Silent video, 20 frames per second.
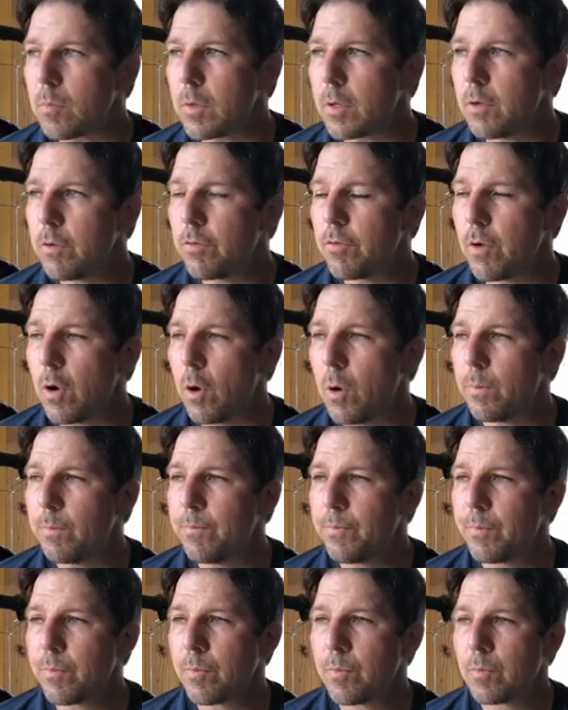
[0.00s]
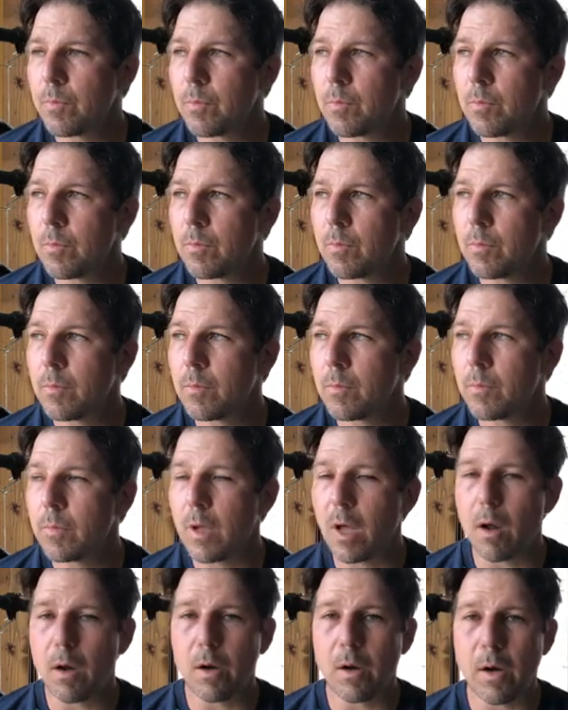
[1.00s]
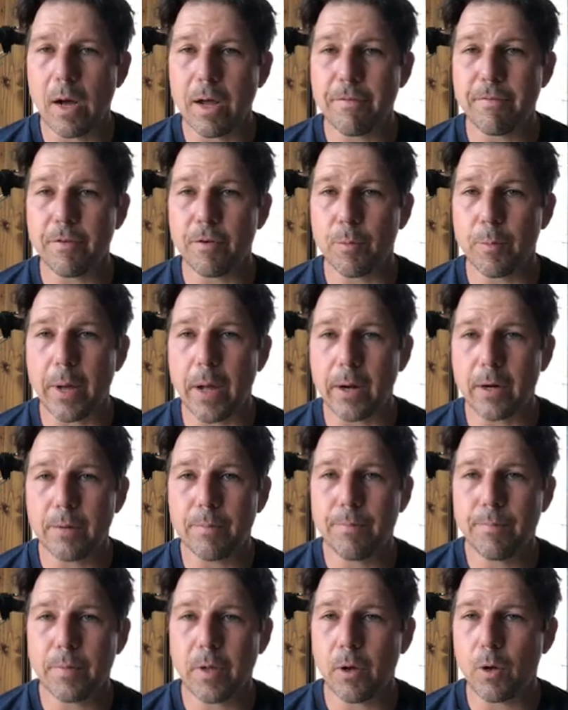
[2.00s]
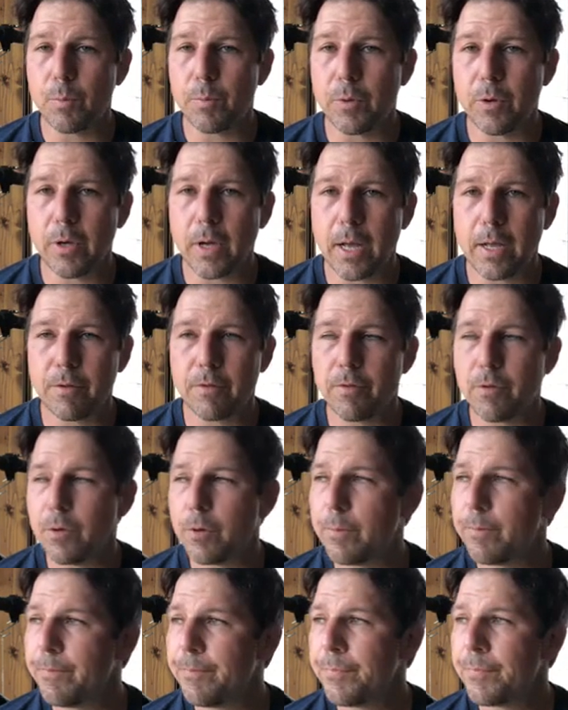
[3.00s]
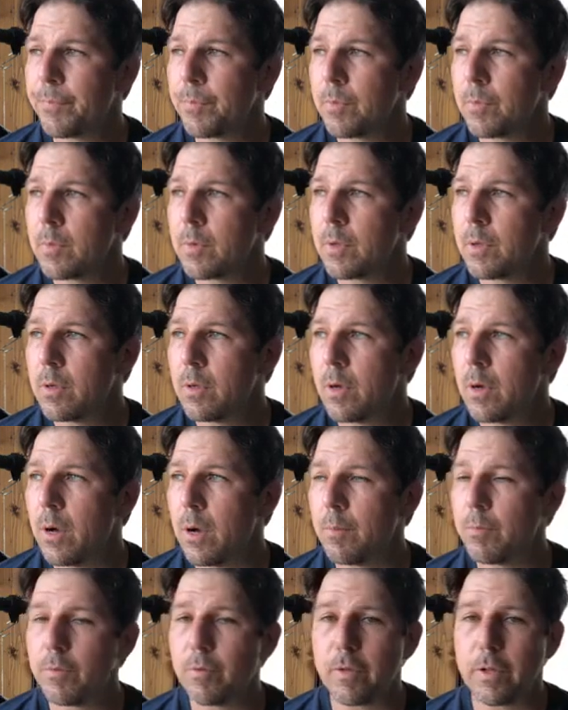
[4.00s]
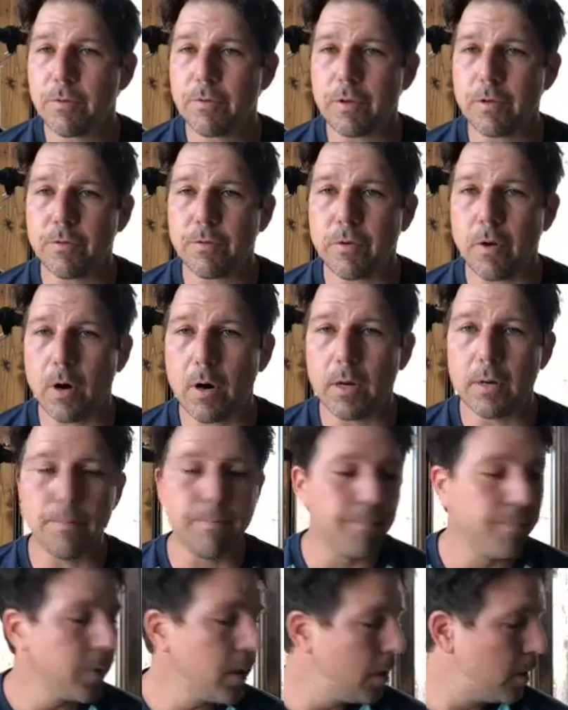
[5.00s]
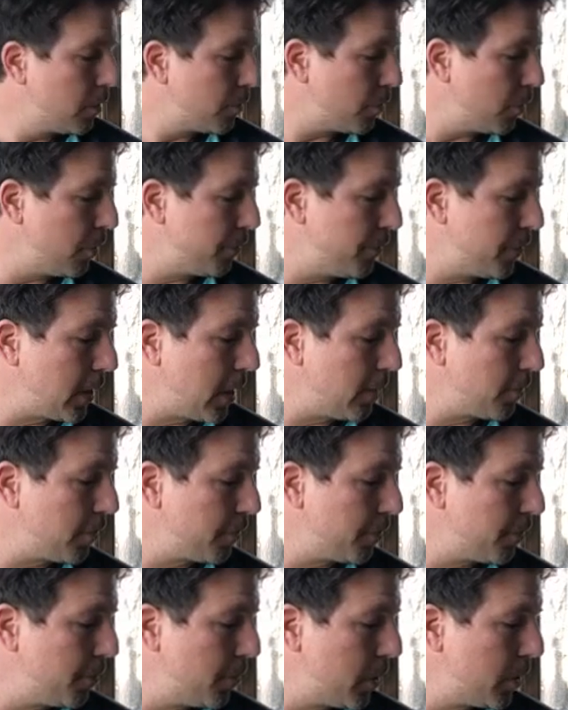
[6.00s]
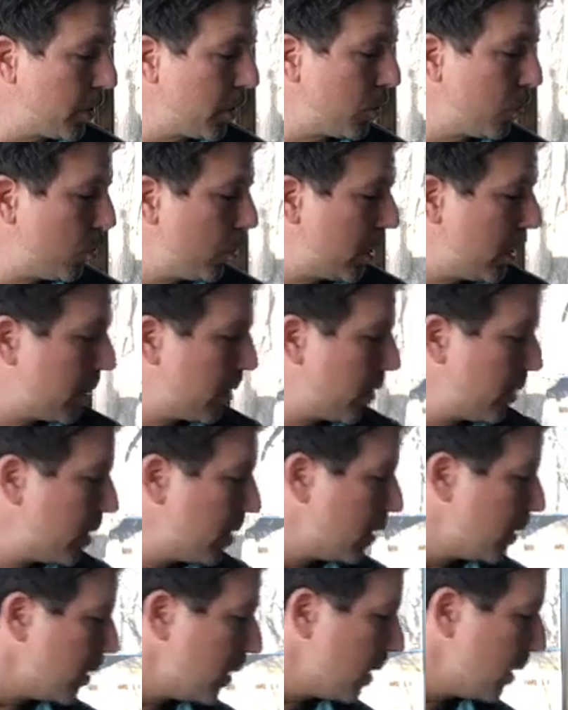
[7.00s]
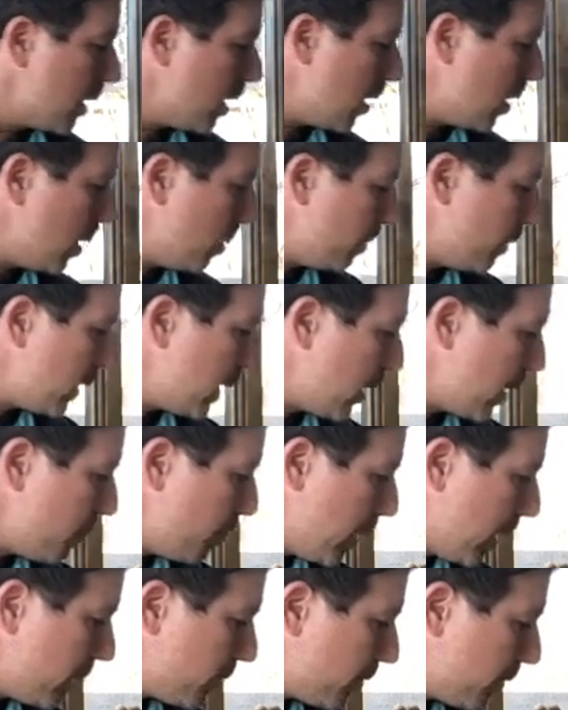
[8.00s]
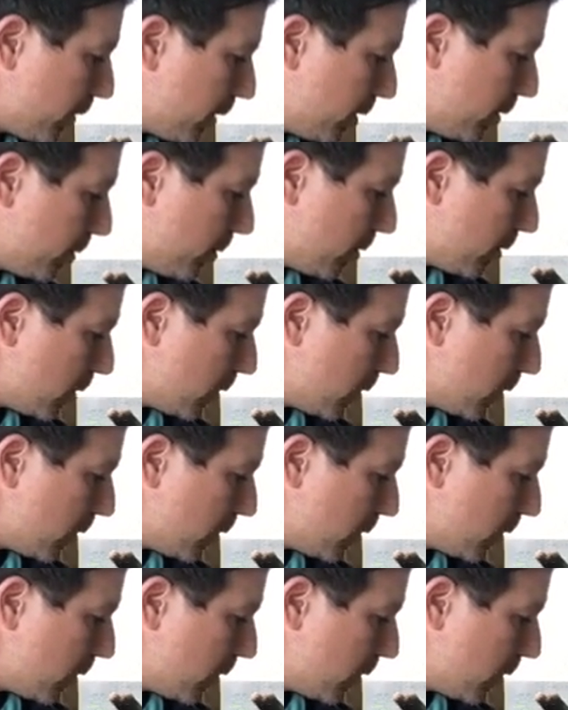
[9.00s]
So, I don't know, I feel better. I hope you guys do. So let's get started. So if you guys are familiar with, and I mention